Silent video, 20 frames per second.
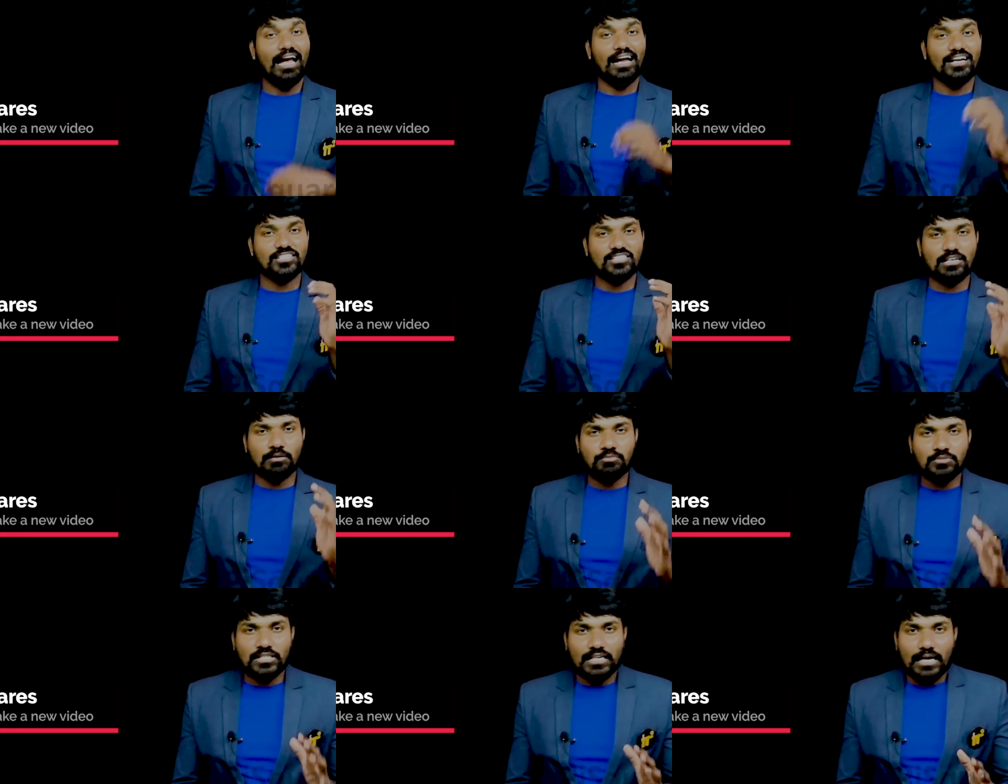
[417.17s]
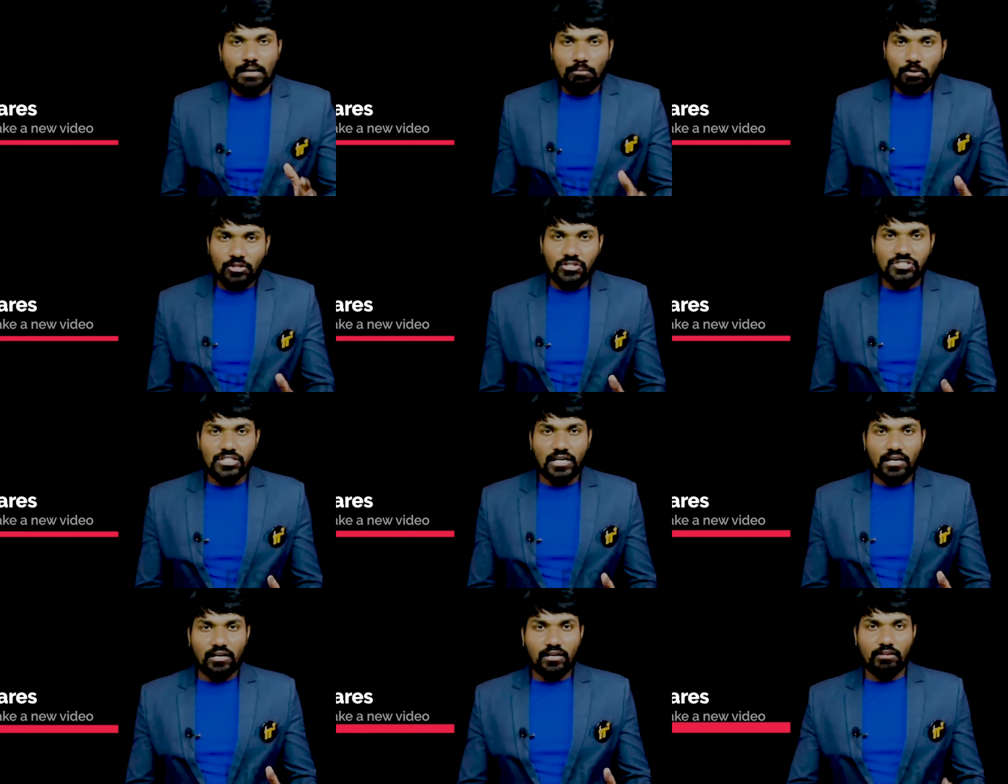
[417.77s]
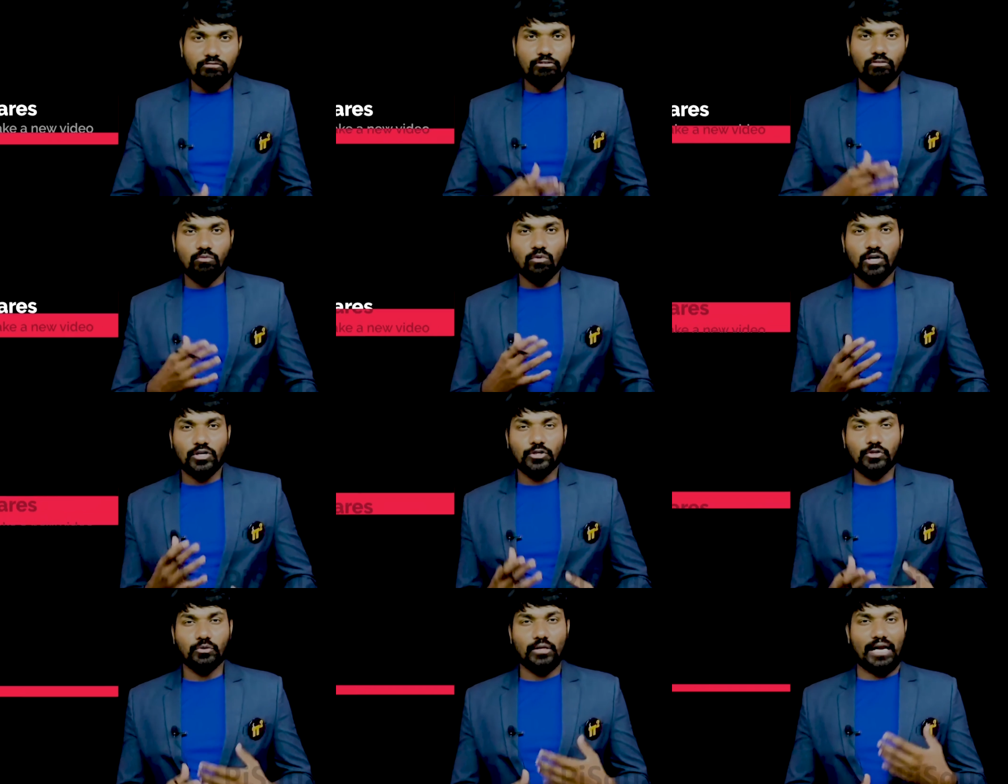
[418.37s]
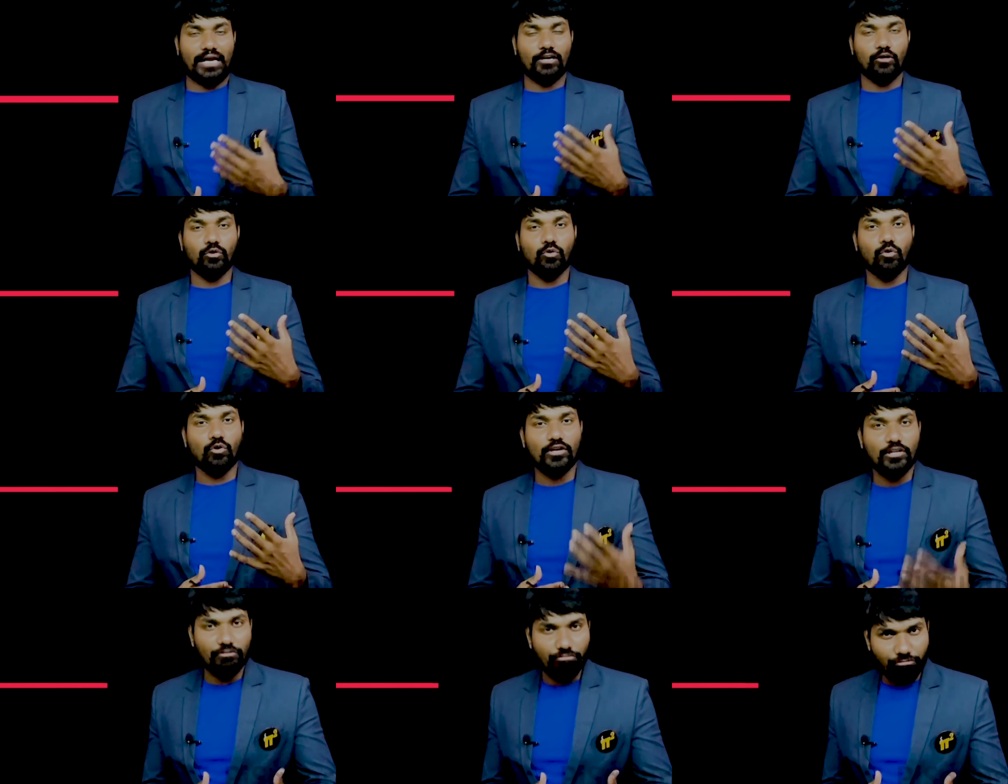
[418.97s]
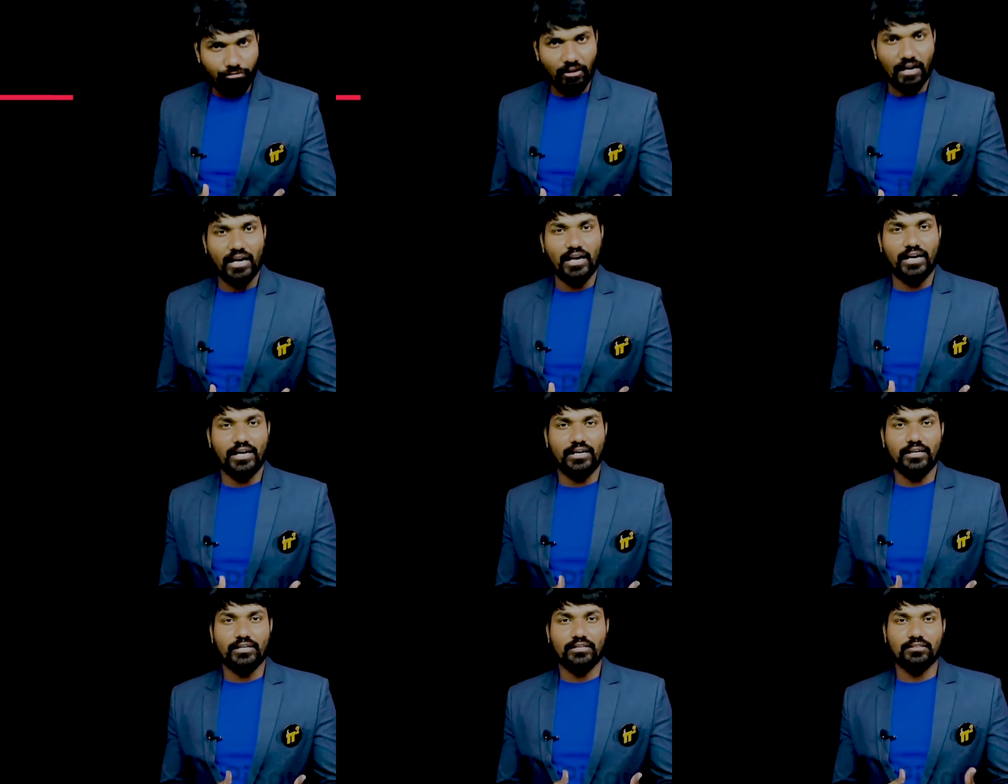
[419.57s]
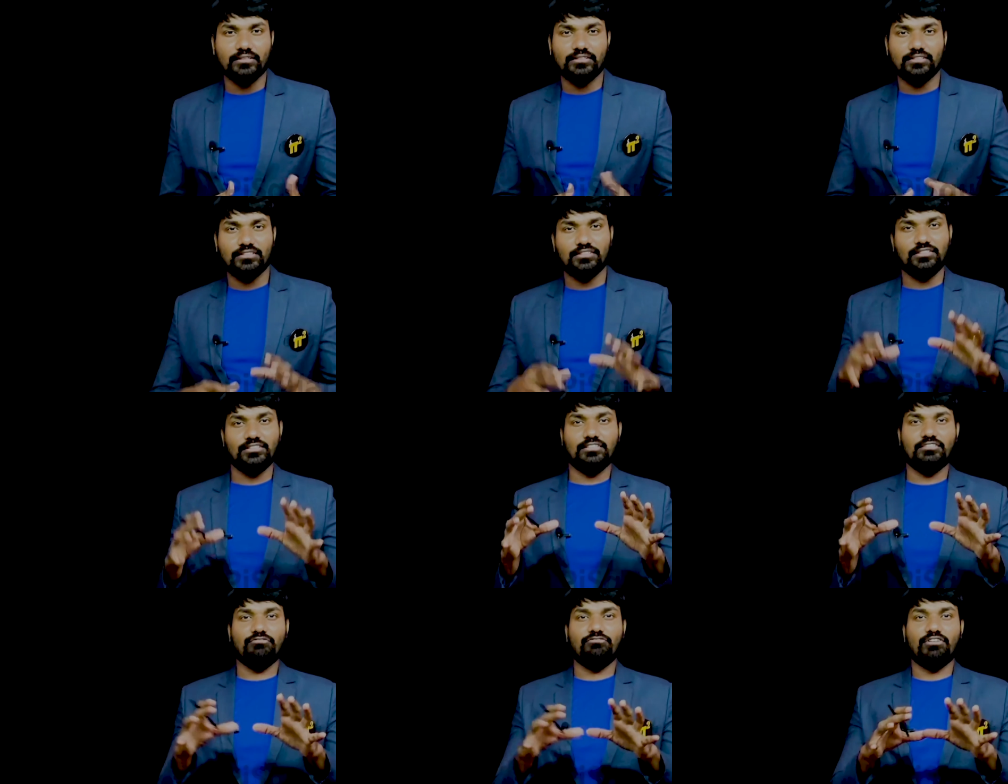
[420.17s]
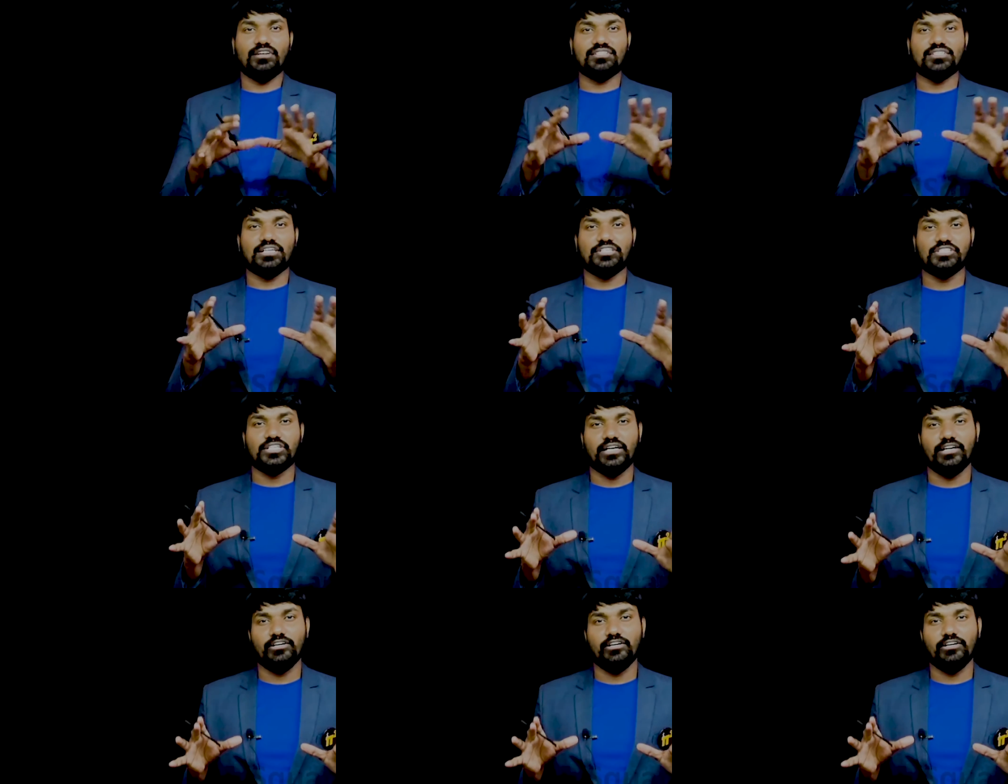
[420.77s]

And subscribe to the channel if you want to get notified for such